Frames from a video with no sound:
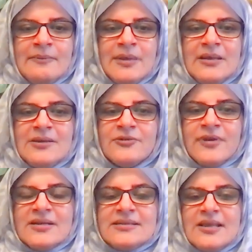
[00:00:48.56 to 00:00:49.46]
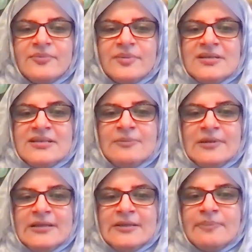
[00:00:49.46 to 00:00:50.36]
Many of us have been
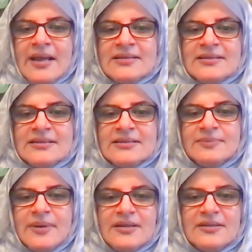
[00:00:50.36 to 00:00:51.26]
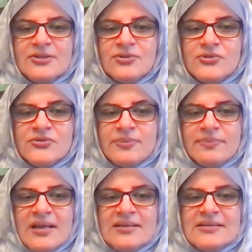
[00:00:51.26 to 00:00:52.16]
deeply impacted by the news from
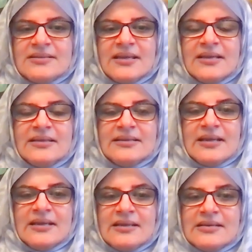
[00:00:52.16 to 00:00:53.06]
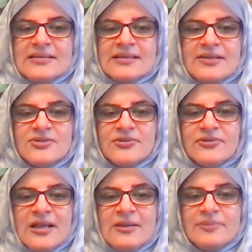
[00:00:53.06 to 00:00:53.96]
Palestine and our sense of
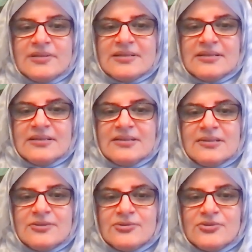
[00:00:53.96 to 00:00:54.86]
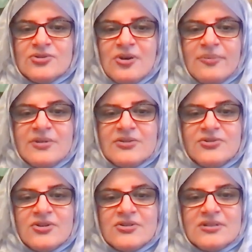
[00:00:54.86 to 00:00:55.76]
helplessness to stop the
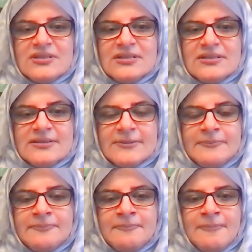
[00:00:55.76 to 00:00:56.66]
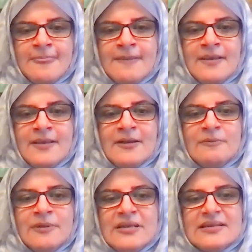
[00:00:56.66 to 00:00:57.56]
atrocities.
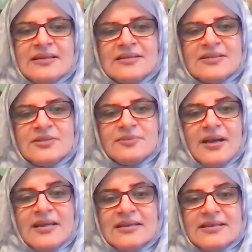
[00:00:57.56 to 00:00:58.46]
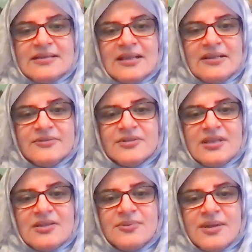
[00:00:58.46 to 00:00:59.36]
Please let us remind ourselves
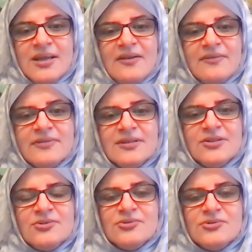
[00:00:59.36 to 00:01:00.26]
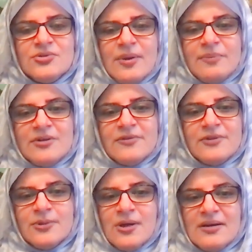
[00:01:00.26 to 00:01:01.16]
that we have the huge weapon of dua